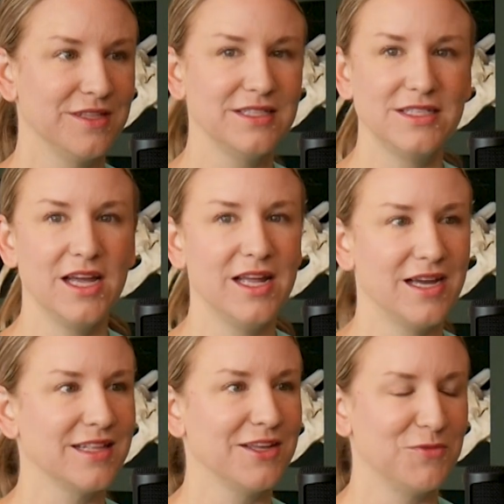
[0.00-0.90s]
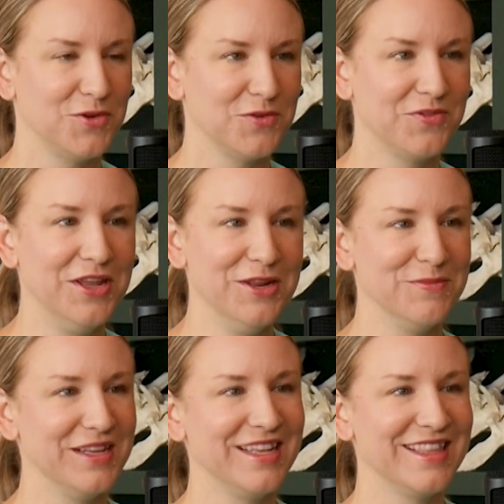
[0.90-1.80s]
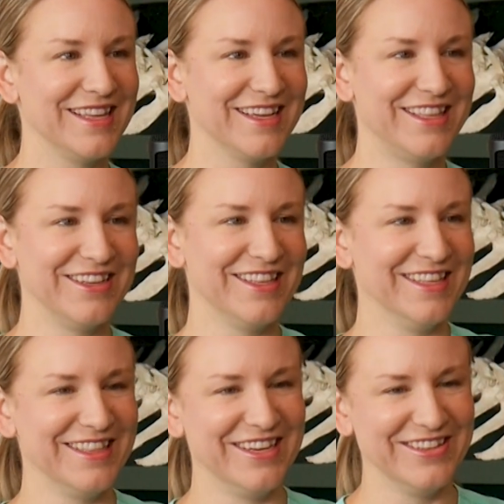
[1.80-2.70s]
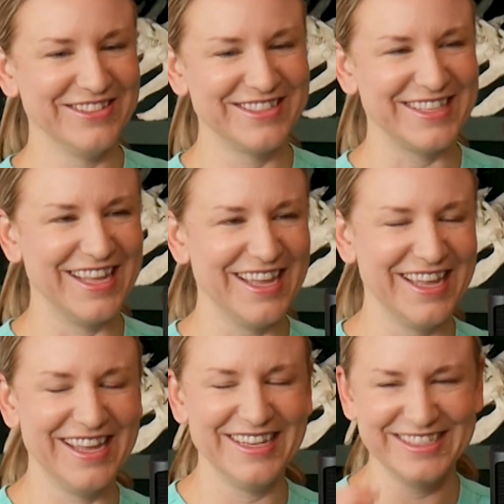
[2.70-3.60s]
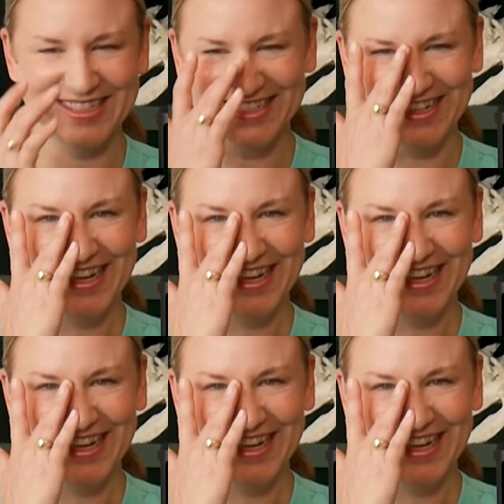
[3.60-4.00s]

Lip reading: Let's not act like we don't feed him anything other than those things.